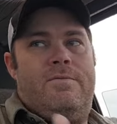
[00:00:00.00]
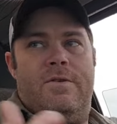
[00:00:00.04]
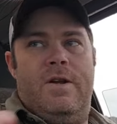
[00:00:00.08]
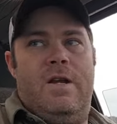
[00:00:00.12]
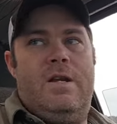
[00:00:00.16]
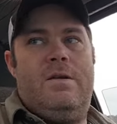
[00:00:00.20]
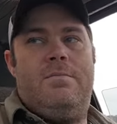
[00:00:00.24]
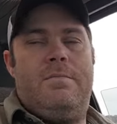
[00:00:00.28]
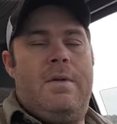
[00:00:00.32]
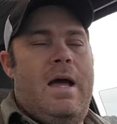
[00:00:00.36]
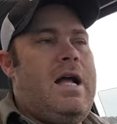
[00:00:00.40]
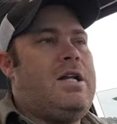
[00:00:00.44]
V I
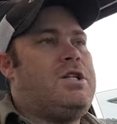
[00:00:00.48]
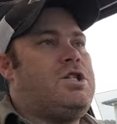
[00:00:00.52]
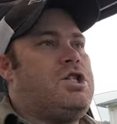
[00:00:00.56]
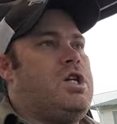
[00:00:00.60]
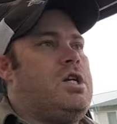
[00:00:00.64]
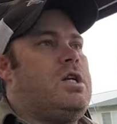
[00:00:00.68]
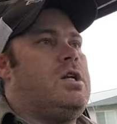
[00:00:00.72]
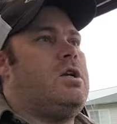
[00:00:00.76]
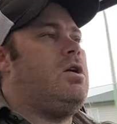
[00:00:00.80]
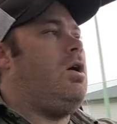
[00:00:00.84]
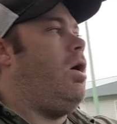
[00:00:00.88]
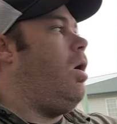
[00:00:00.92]
N
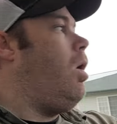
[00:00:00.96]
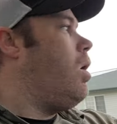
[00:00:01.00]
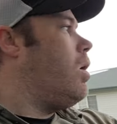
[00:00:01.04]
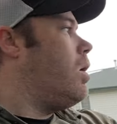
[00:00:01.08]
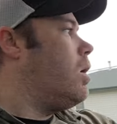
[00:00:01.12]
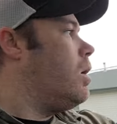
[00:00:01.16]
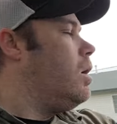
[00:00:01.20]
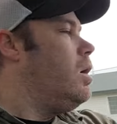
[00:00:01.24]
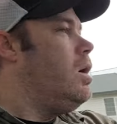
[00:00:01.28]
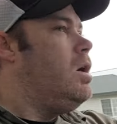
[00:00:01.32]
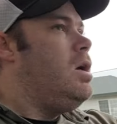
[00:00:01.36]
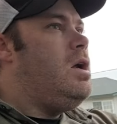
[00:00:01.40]
matching car.
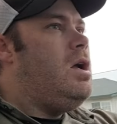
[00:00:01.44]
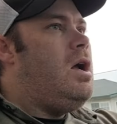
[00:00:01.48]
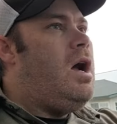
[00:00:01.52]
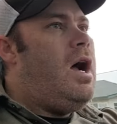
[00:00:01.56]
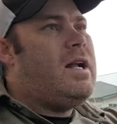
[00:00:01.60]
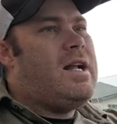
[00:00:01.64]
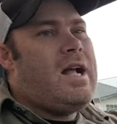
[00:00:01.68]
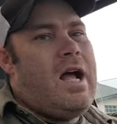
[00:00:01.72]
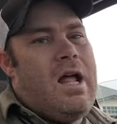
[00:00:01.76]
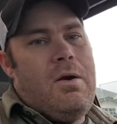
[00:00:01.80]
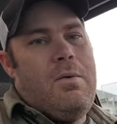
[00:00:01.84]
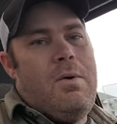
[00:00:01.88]
I
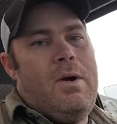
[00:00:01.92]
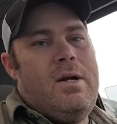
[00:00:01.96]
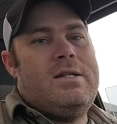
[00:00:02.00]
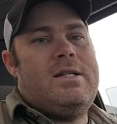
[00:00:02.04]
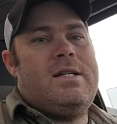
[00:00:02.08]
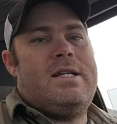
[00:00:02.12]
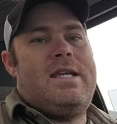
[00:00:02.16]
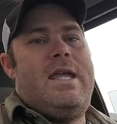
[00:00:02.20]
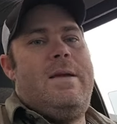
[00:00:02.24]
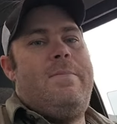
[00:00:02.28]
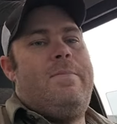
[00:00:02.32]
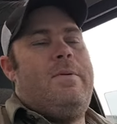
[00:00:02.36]
kind of
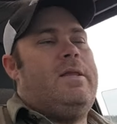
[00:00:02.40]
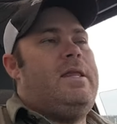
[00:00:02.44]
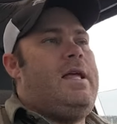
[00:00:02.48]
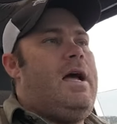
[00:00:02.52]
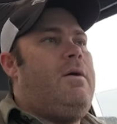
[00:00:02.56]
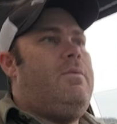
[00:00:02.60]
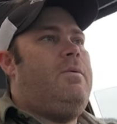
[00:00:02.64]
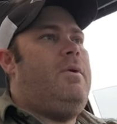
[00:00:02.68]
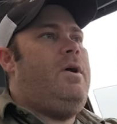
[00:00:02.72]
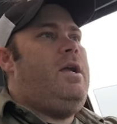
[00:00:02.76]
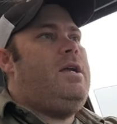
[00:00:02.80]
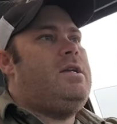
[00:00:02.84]
wanted to keep it
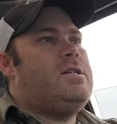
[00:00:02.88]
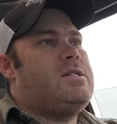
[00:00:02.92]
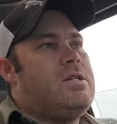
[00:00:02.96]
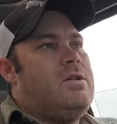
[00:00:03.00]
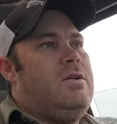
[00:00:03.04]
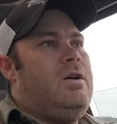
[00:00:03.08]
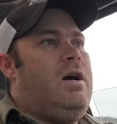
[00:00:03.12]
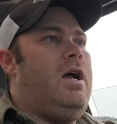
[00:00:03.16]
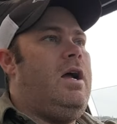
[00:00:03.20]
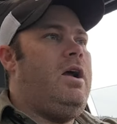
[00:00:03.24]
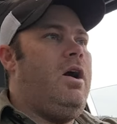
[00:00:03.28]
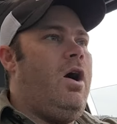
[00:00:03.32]
that way, so
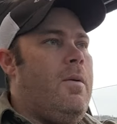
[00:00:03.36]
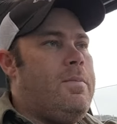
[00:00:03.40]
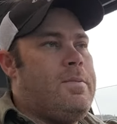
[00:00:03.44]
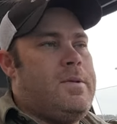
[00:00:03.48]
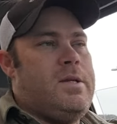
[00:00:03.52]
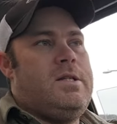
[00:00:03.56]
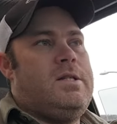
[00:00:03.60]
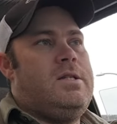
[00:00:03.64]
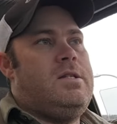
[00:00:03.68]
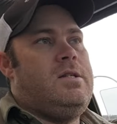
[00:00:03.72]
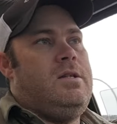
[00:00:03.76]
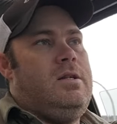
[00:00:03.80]
I
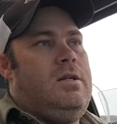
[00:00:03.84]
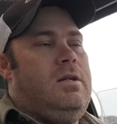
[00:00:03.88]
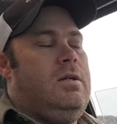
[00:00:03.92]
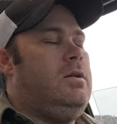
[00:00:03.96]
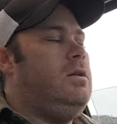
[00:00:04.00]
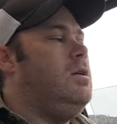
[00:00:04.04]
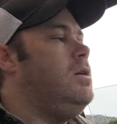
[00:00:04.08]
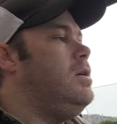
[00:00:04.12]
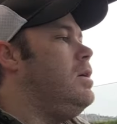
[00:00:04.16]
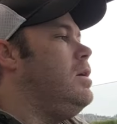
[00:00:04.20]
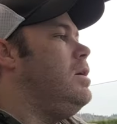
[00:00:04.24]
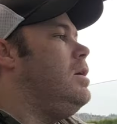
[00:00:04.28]
opted
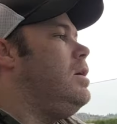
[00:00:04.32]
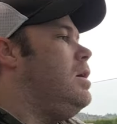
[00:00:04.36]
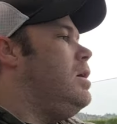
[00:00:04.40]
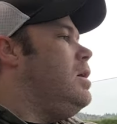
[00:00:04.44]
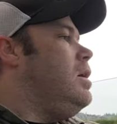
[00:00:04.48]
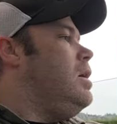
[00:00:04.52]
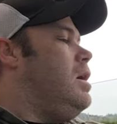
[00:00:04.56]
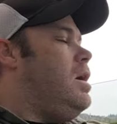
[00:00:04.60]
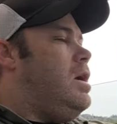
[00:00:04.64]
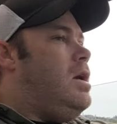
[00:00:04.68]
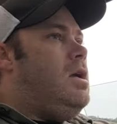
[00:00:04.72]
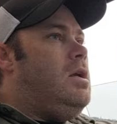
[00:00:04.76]

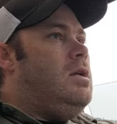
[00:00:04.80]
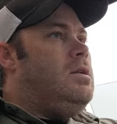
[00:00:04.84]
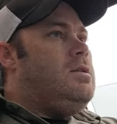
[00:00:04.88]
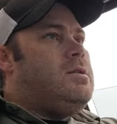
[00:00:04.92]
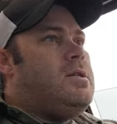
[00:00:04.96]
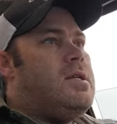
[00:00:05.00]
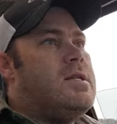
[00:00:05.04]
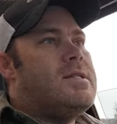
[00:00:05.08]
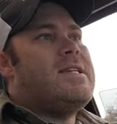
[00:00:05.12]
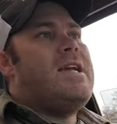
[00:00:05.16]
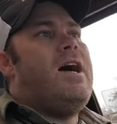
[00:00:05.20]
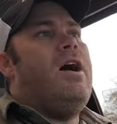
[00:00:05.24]
to
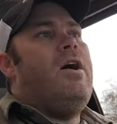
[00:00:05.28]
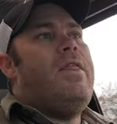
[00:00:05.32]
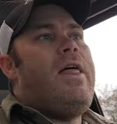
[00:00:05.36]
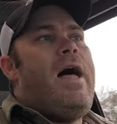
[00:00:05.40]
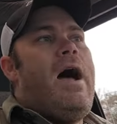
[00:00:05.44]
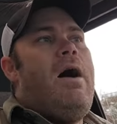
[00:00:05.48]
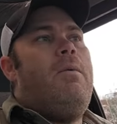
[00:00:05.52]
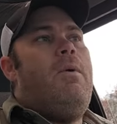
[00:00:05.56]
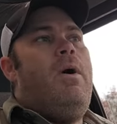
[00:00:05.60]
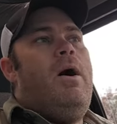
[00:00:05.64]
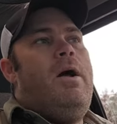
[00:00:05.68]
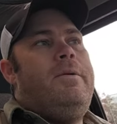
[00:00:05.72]
to sell
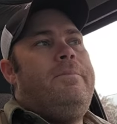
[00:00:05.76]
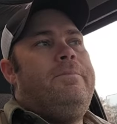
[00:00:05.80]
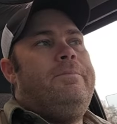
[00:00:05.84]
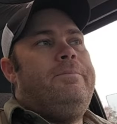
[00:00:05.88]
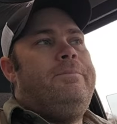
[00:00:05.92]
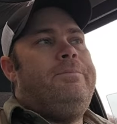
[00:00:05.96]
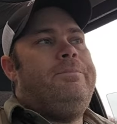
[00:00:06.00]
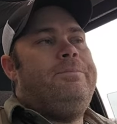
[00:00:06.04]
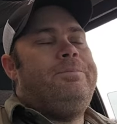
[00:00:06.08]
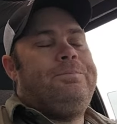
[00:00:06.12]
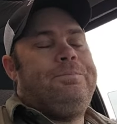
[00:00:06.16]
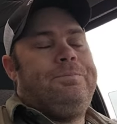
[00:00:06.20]
that one
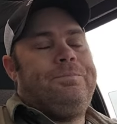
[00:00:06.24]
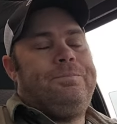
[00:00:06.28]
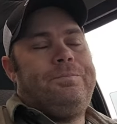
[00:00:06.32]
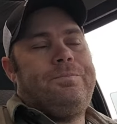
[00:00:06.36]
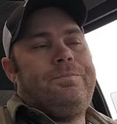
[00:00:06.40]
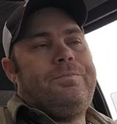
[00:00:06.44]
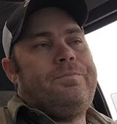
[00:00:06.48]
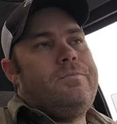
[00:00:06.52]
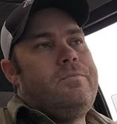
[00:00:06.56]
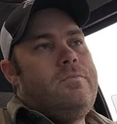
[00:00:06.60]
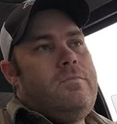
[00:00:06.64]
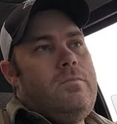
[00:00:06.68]

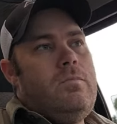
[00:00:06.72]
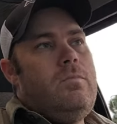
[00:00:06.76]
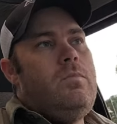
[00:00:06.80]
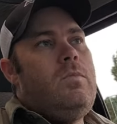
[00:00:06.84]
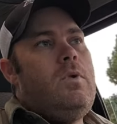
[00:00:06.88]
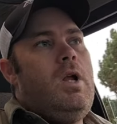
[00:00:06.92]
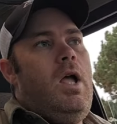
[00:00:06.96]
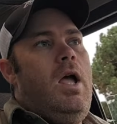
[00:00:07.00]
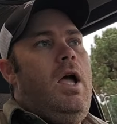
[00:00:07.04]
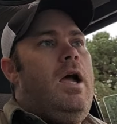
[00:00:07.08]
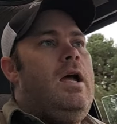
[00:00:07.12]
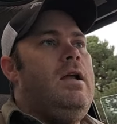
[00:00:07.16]

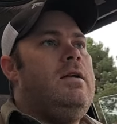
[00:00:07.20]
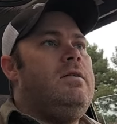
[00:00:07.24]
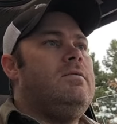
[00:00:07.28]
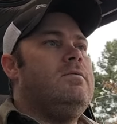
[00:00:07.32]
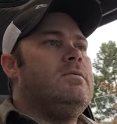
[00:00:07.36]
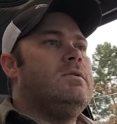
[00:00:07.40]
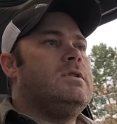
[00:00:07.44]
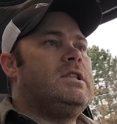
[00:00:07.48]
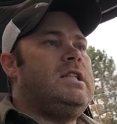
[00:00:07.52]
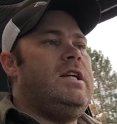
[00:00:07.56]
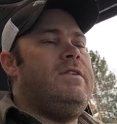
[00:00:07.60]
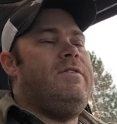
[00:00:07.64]

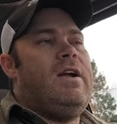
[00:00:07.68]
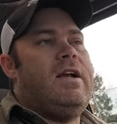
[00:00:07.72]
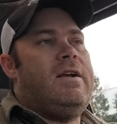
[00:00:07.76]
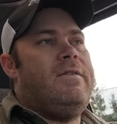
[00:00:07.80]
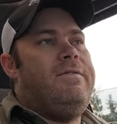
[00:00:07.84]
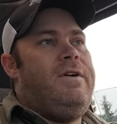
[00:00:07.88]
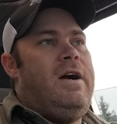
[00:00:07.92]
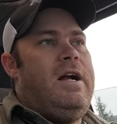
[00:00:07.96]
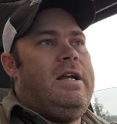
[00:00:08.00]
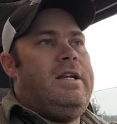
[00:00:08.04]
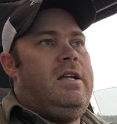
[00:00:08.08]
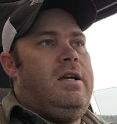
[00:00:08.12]
and see if I could
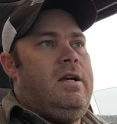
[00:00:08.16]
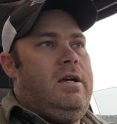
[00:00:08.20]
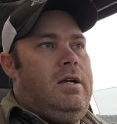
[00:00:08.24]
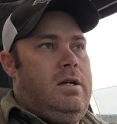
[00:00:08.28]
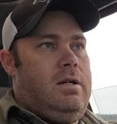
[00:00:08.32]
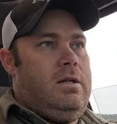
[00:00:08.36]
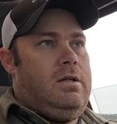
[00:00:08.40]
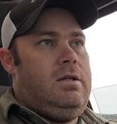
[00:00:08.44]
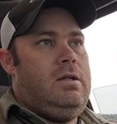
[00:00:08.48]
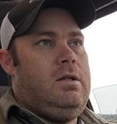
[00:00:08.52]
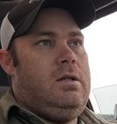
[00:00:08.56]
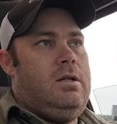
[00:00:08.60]
find a,